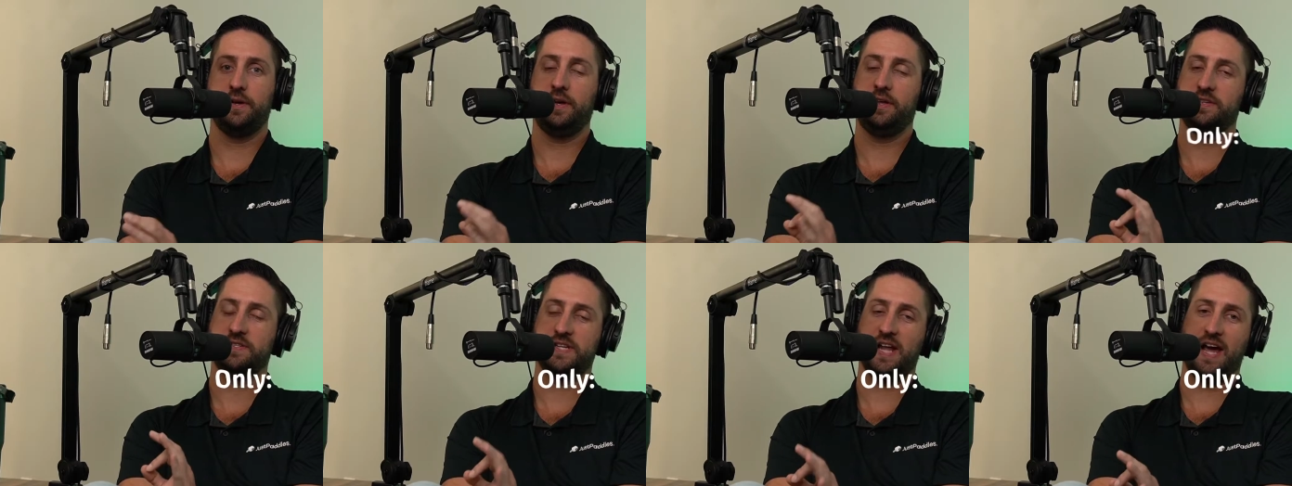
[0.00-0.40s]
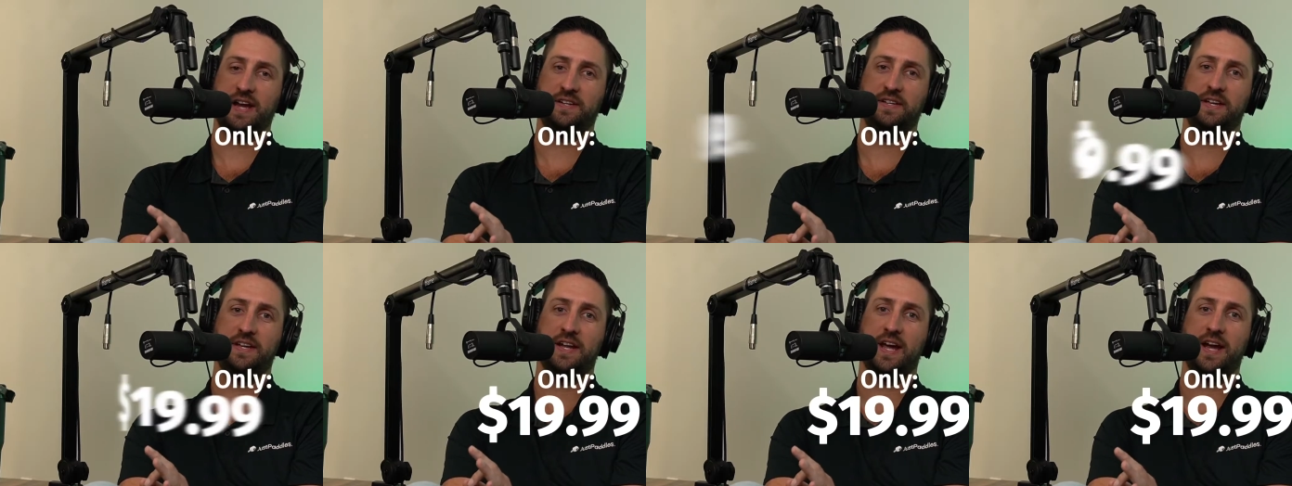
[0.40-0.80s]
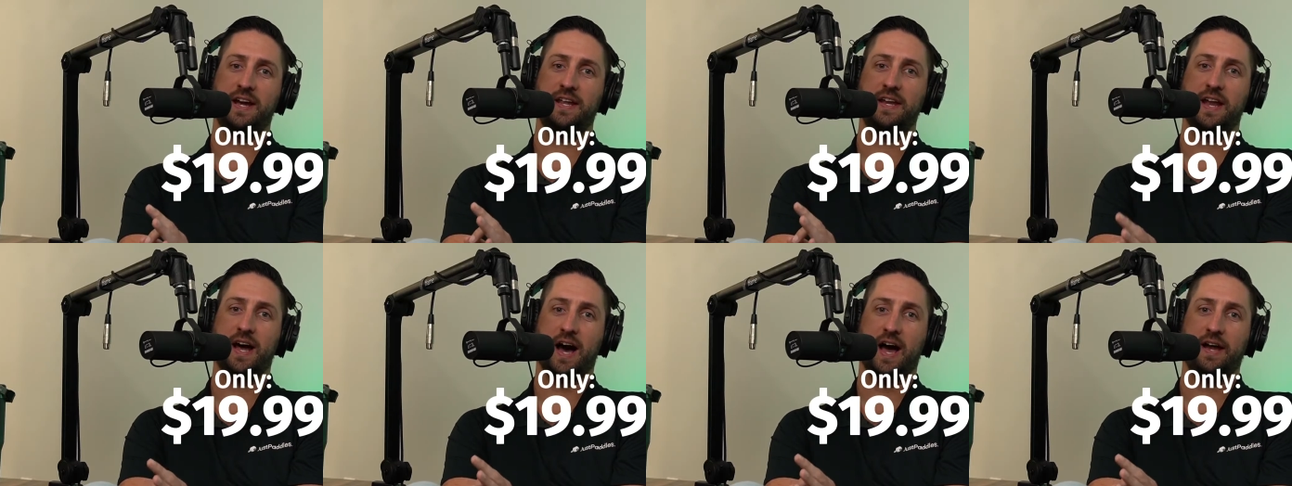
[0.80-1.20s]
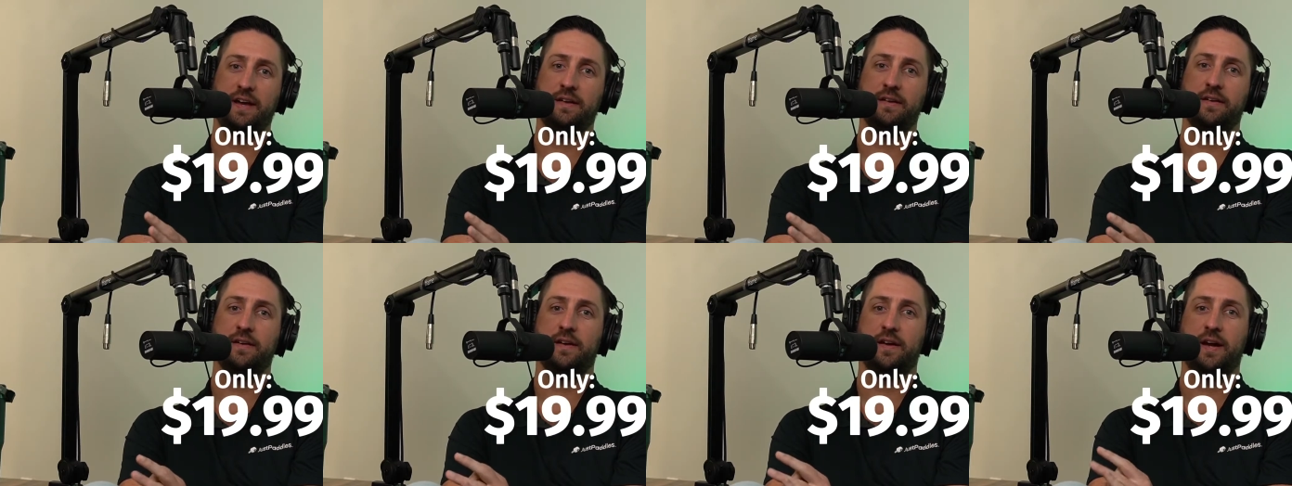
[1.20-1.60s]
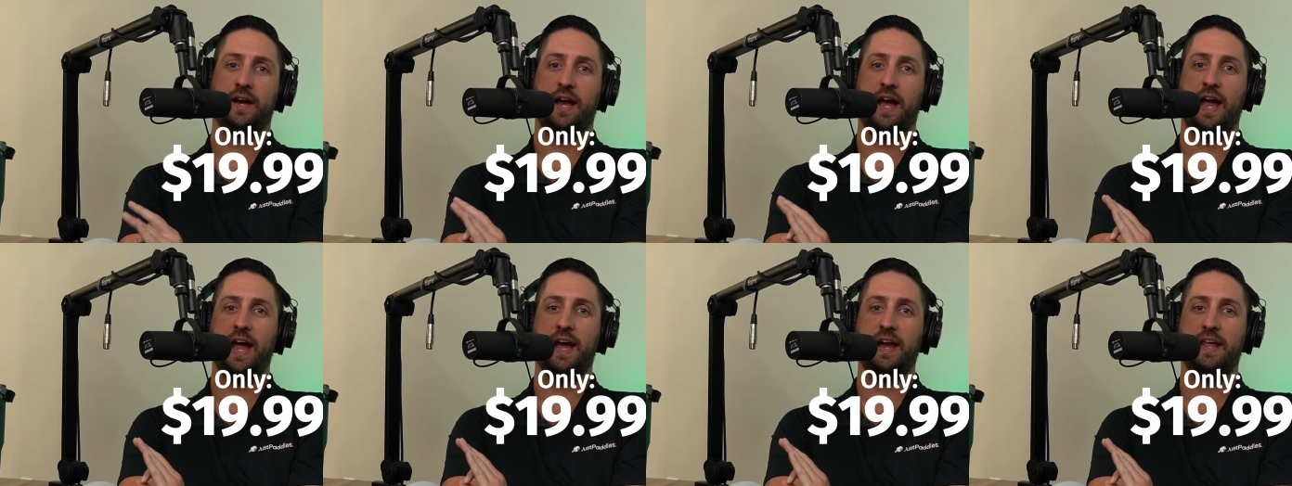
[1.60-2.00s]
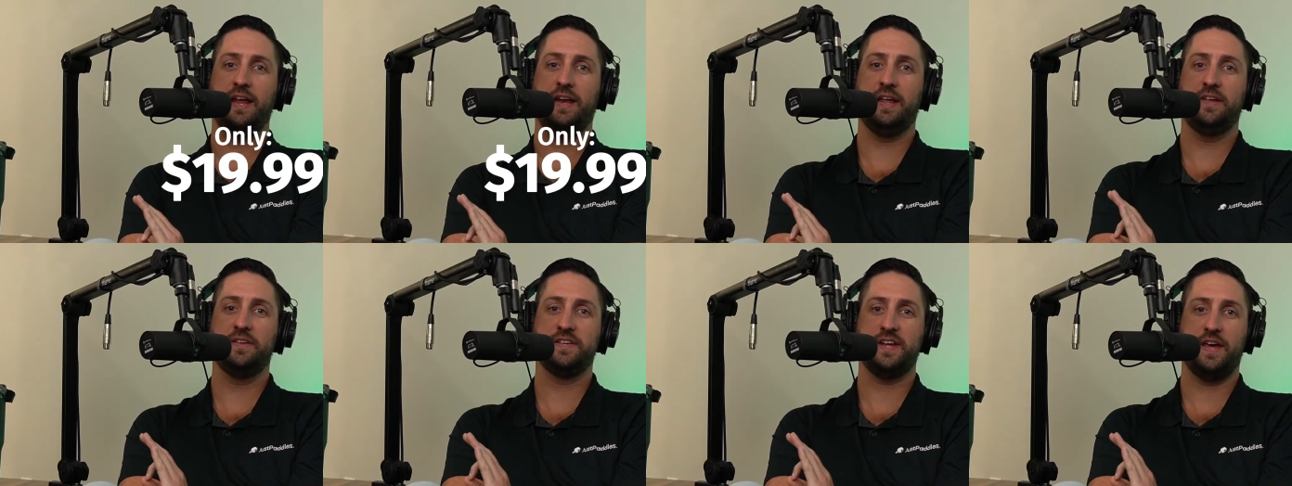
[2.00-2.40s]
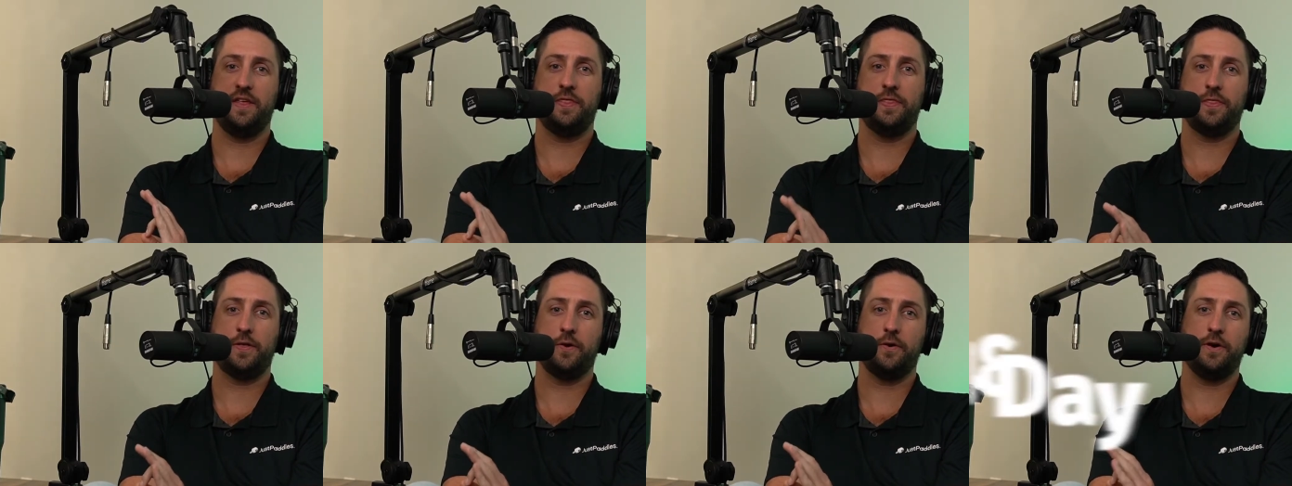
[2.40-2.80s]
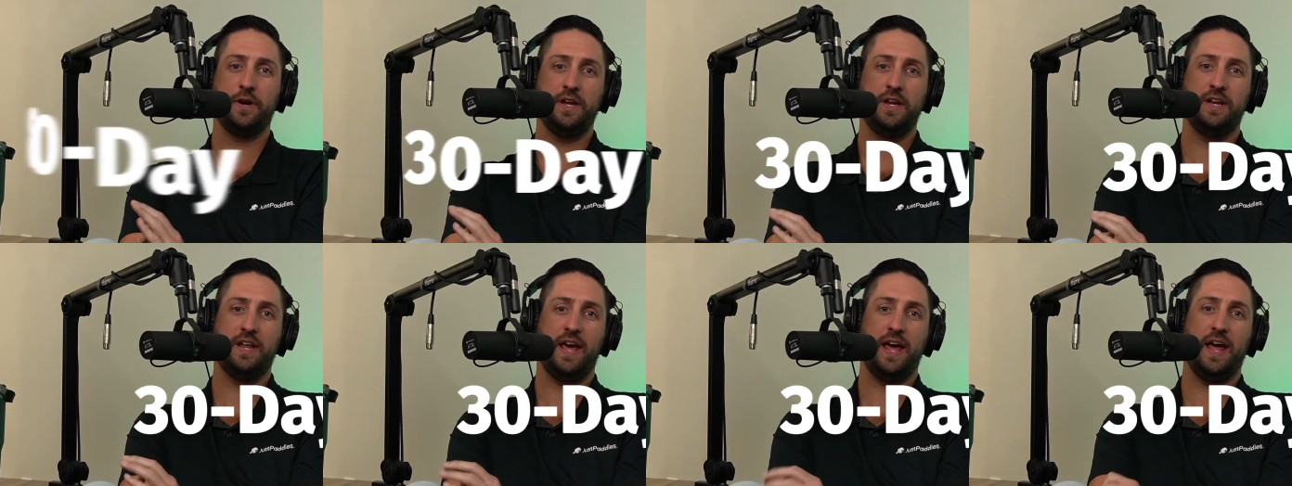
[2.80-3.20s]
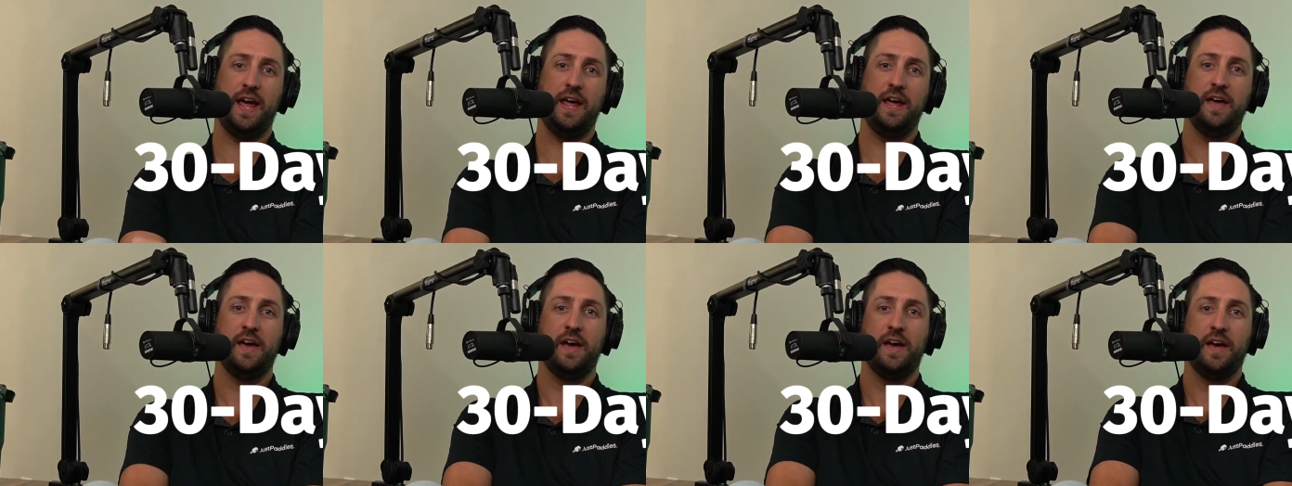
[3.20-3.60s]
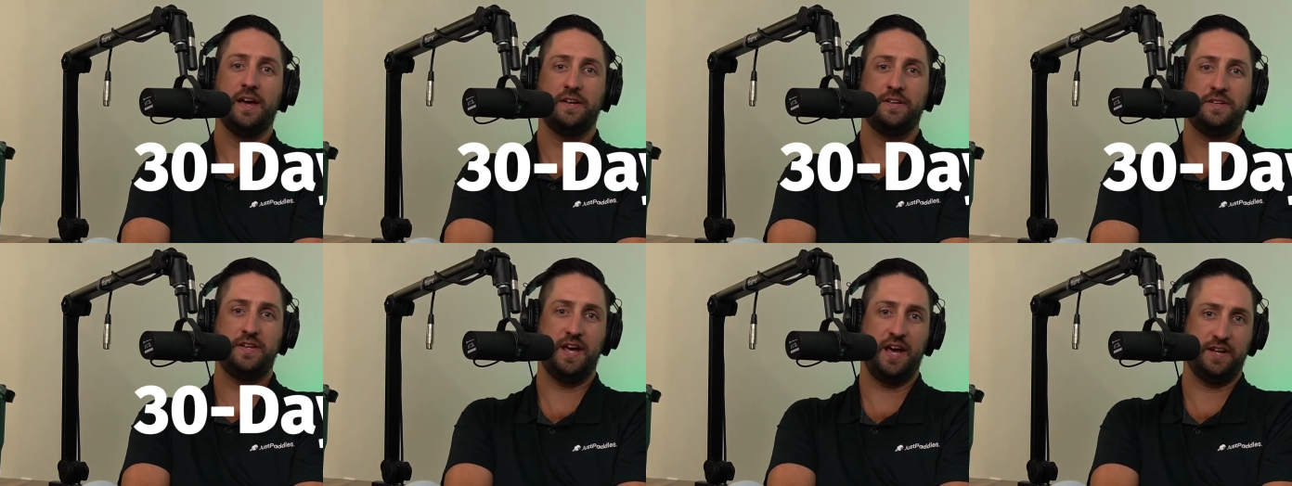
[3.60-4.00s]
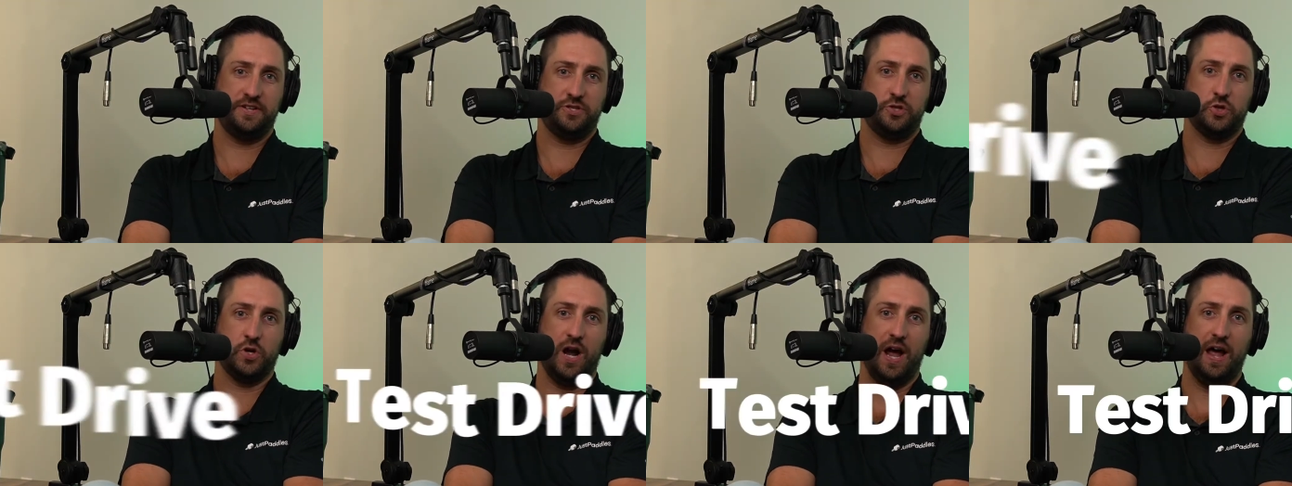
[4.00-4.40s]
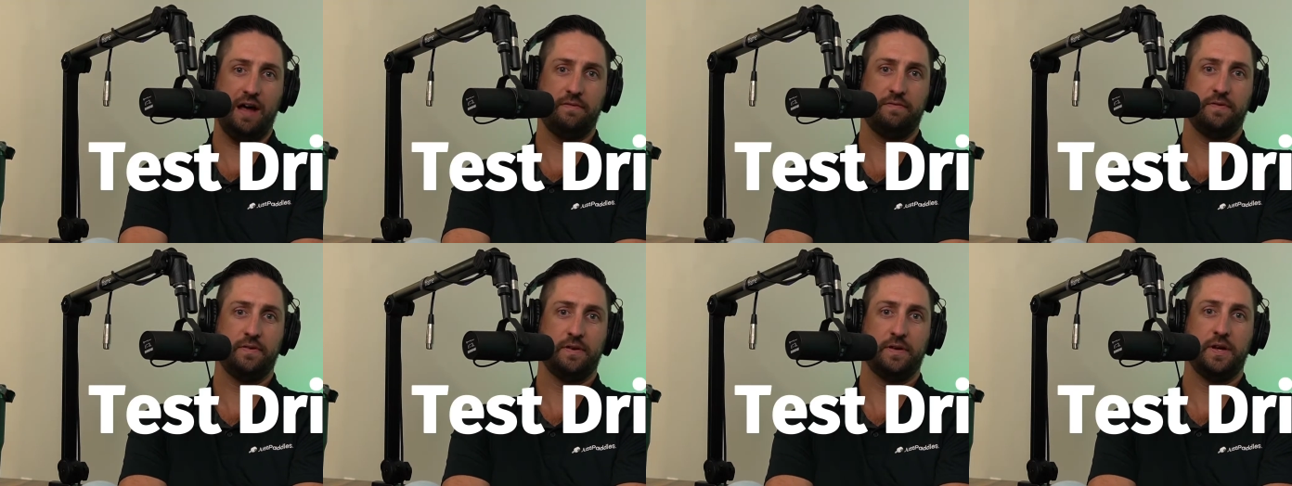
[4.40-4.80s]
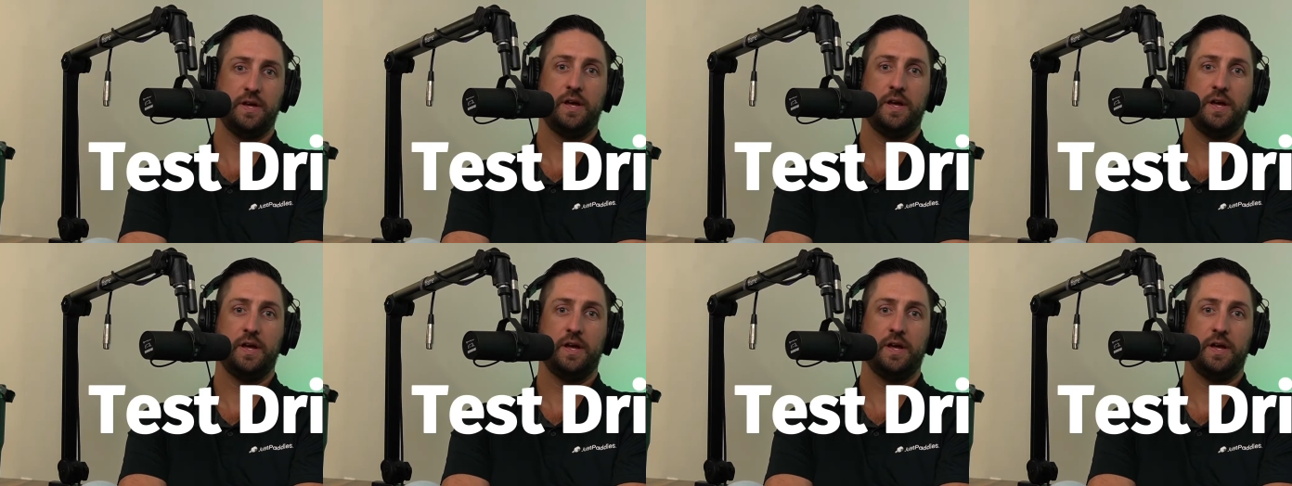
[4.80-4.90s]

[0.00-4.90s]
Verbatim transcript: is 19.99 and it is a 30-day test drive.